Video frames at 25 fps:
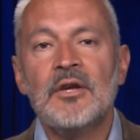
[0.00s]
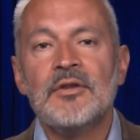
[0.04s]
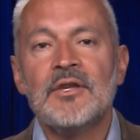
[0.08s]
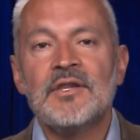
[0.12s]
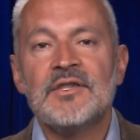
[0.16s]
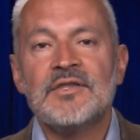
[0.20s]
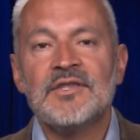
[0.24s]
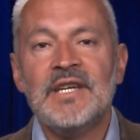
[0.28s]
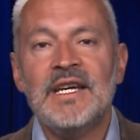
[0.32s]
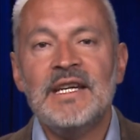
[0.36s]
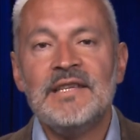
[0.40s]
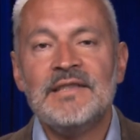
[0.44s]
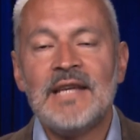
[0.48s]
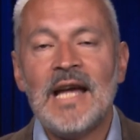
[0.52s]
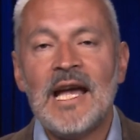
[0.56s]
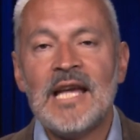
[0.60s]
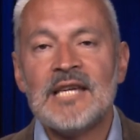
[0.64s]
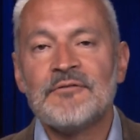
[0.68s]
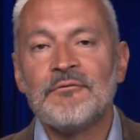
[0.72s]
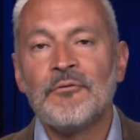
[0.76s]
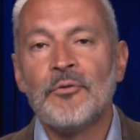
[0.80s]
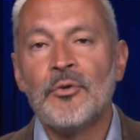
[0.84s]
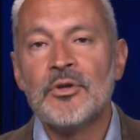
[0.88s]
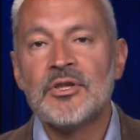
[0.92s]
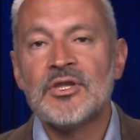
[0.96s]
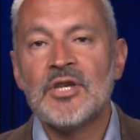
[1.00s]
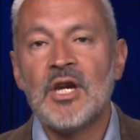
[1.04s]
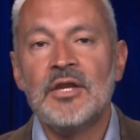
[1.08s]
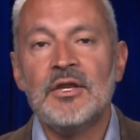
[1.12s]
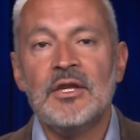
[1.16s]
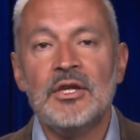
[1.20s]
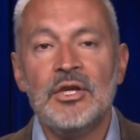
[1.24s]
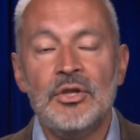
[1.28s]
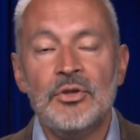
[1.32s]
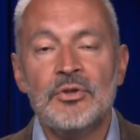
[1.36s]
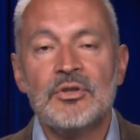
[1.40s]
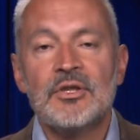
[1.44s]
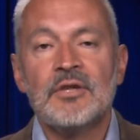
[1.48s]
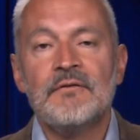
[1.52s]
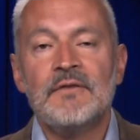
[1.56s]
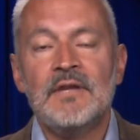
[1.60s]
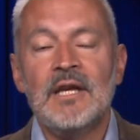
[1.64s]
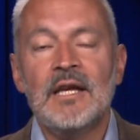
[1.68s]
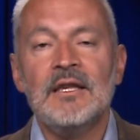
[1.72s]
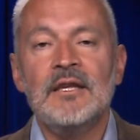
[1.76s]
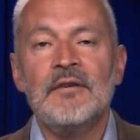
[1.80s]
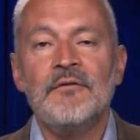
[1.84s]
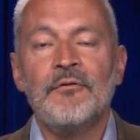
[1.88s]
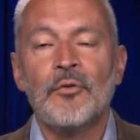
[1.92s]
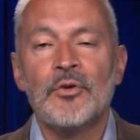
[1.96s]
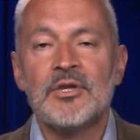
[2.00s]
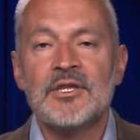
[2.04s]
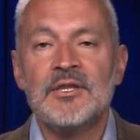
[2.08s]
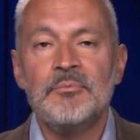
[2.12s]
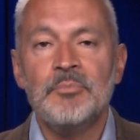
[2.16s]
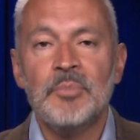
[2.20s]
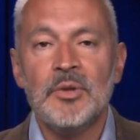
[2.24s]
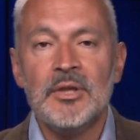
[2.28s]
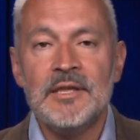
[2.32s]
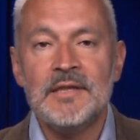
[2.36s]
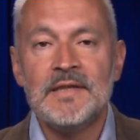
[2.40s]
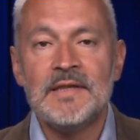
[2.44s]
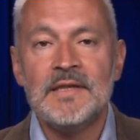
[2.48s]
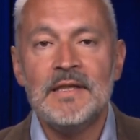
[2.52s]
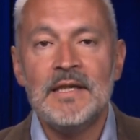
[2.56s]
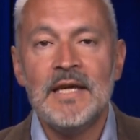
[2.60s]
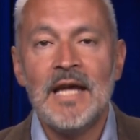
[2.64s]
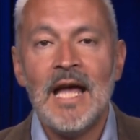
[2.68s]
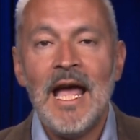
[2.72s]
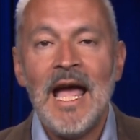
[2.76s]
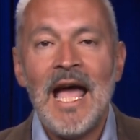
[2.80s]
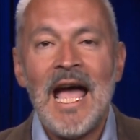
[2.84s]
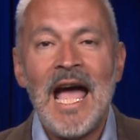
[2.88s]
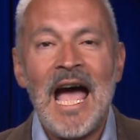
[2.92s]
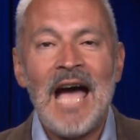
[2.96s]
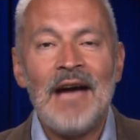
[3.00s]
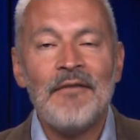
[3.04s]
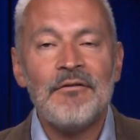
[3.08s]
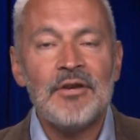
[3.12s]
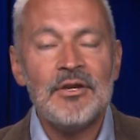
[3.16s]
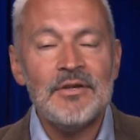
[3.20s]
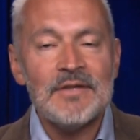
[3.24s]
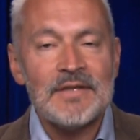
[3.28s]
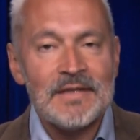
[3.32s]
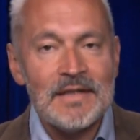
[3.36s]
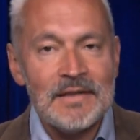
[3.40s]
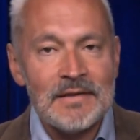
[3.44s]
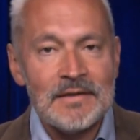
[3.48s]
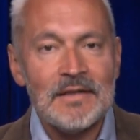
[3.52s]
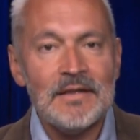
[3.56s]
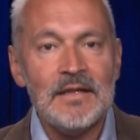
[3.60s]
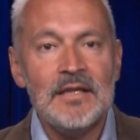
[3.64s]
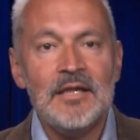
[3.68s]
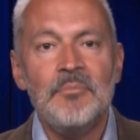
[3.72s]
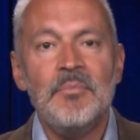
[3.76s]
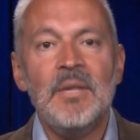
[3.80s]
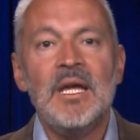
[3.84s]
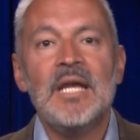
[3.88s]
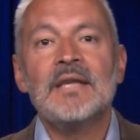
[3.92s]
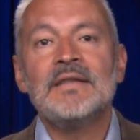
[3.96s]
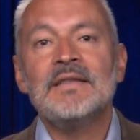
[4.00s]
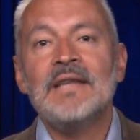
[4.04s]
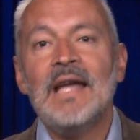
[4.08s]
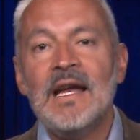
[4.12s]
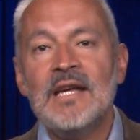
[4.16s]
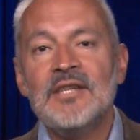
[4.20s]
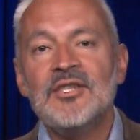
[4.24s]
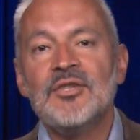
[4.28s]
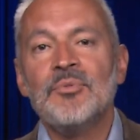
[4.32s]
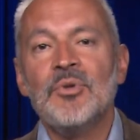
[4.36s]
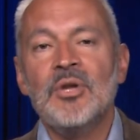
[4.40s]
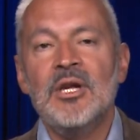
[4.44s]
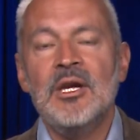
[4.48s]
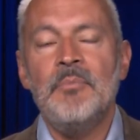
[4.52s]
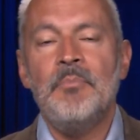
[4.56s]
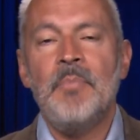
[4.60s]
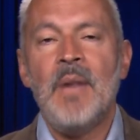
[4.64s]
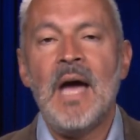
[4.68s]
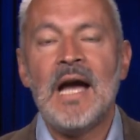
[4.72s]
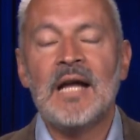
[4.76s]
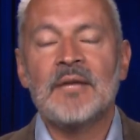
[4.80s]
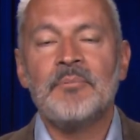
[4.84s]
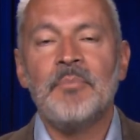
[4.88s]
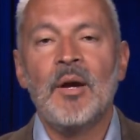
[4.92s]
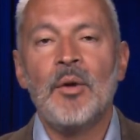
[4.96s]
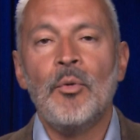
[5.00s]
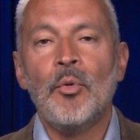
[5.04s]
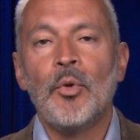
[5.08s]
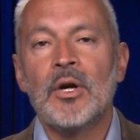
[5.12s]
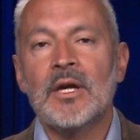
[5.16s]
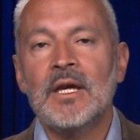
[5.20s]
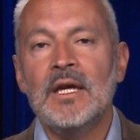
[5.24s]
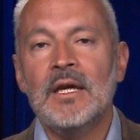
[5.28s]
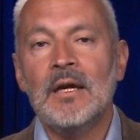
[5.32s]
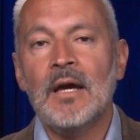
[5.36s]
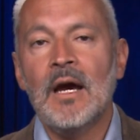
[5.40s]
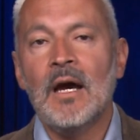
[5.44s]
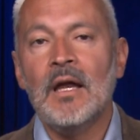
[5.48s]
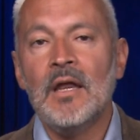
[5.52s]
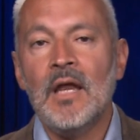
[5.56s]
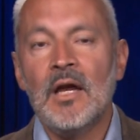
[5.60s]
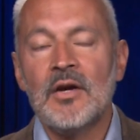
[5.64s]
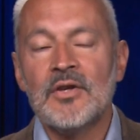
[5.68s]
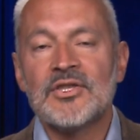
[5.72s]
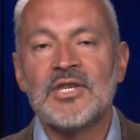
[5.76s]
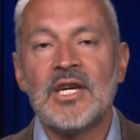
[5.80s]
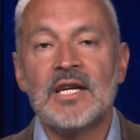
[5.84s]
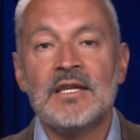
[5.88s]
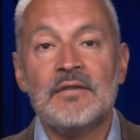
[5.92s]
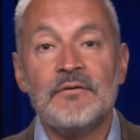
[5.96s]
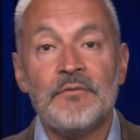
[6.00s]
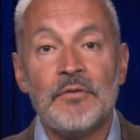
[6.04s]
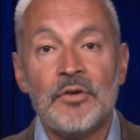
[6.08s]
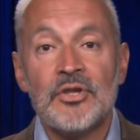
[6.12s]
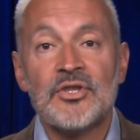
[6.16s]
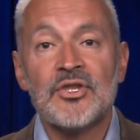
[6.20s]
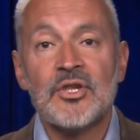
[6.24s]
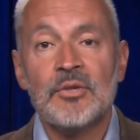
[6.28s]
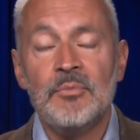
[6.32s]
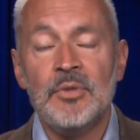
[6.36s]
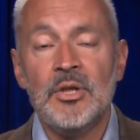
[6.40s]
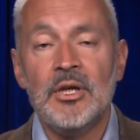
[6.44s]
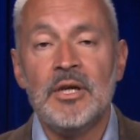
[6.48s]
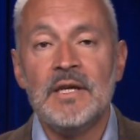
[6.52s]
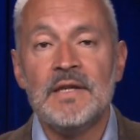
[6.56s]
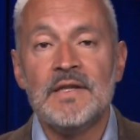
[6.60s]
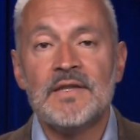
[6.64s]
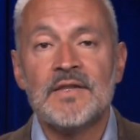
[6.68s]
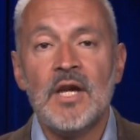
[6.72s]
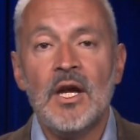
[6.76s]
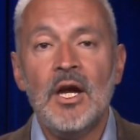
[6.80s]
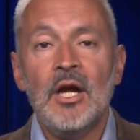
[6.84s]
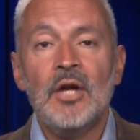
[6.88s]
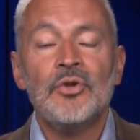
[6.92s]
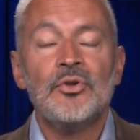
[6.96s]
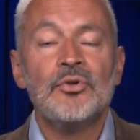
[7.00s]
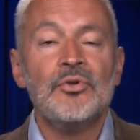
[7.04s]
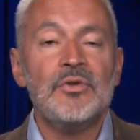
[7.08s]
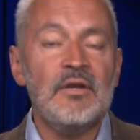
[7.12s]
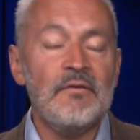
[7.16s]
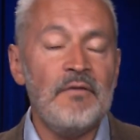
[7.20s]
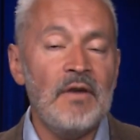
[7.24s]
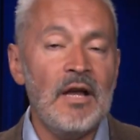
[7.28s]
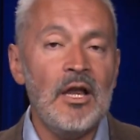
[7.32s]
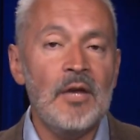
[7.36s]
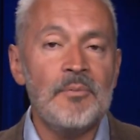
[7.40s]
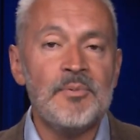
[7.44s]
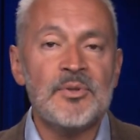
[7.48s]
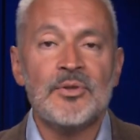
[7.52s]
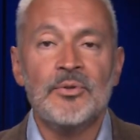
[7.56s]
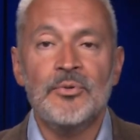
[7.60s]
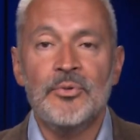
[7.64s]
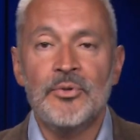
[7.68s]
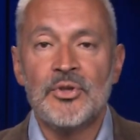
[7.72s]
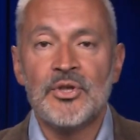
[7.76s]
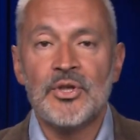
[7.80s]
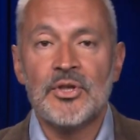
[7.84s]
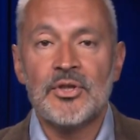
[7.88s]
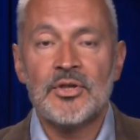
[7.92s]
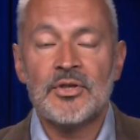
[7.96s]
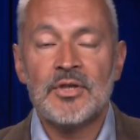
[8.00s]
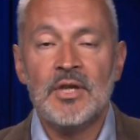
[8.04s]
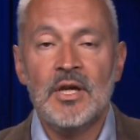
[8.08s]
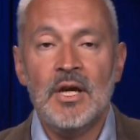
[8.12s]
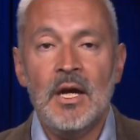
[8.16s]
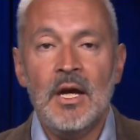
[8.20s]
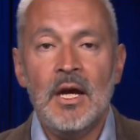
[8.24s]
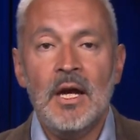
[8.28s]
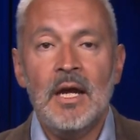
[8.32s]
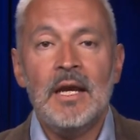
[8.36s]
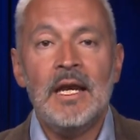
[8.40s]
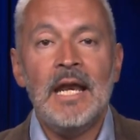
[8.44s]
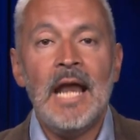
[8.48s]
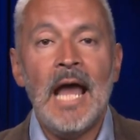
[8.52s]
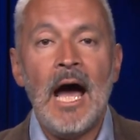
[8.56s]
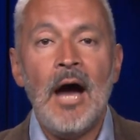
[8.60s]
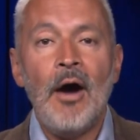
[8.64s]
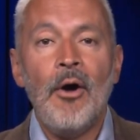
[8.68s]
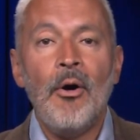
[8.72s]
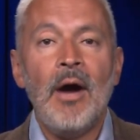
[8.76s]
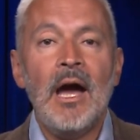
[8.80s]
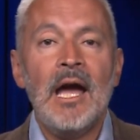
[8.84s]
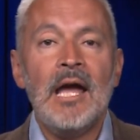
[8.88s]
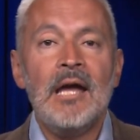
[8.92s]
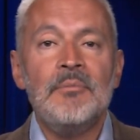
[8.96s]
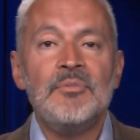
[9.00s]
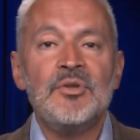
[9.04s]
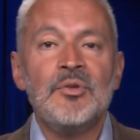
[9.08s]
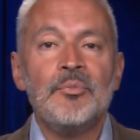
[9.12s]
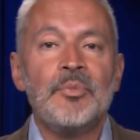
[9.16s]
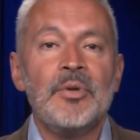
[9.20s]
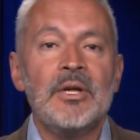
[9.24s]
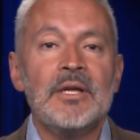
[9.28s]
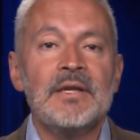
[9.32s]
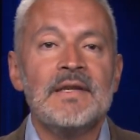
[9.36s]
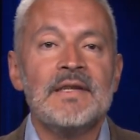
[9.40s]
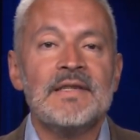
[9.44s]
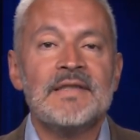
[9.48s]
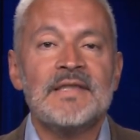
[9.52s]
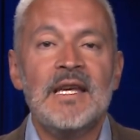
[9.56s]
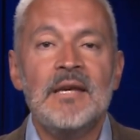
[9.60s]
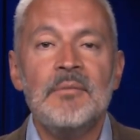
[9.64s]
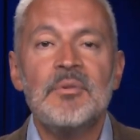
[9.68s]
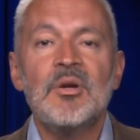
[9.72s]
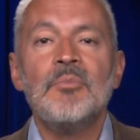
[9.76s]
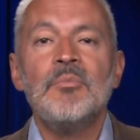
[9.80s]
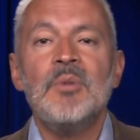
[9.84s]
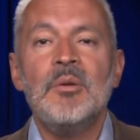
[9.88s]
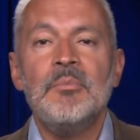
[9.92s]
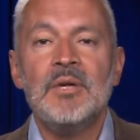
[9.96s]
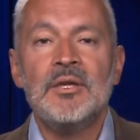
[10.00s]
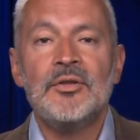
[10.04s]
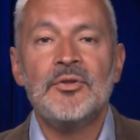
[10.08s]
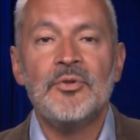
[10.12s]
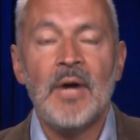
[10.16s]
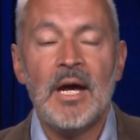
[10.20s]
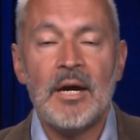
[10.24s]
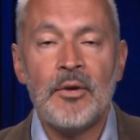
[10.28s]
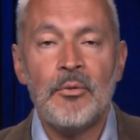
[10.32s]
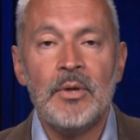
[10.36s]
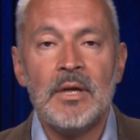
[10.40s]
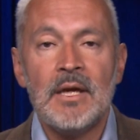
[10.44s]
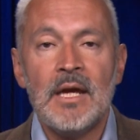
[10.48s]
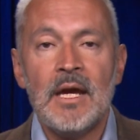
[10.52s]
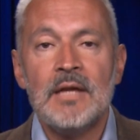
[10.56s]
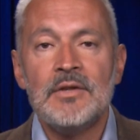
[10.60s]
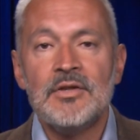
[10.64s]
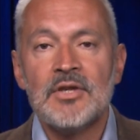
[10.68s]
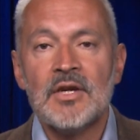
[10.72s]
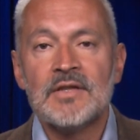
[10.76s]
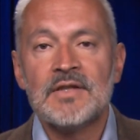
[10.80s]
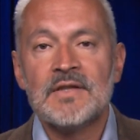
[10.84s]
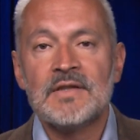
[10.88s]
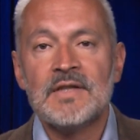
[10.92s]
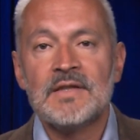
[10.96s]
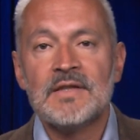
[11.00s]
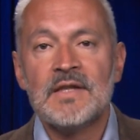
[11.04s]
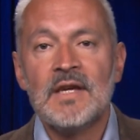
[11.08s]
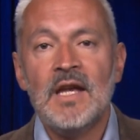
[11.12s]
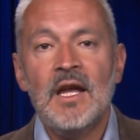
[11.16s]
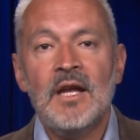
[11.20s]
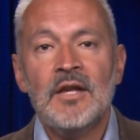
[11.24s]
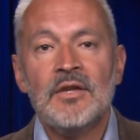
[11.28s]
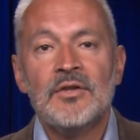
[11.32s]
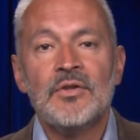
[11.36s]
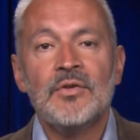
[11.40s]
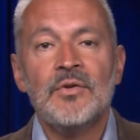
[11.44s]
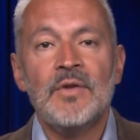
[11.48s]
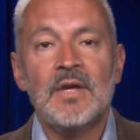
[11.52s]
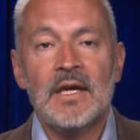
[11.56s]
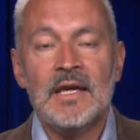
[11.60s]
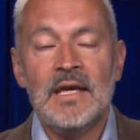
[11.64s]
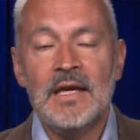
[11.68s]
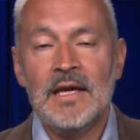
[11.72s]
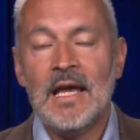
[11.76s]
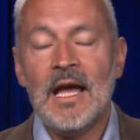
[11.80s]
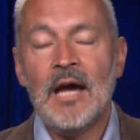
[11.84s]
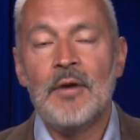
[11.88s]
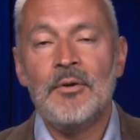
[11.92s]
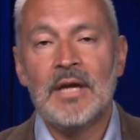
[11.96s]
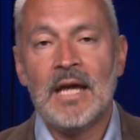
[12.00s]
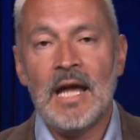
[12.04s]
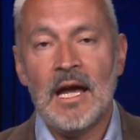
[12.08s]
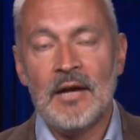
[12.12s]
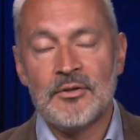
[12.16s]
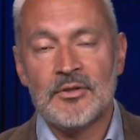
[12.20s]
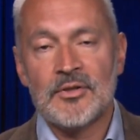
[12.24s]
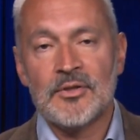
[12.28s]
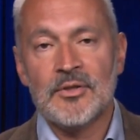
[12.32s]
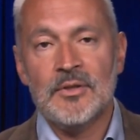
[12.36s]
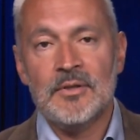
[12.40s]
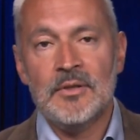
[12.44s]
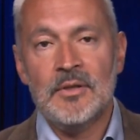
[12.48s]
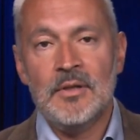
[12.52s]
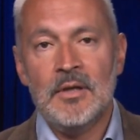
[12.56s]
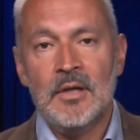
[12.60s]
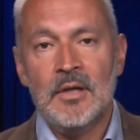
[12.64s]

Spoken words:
on the state task force on the use of deadly force in policing, I have consistently made a tangible impact by working alongside diverse communities to develop solutions. Now, I aim to bring the same commitment to equity and justice to the King County Council.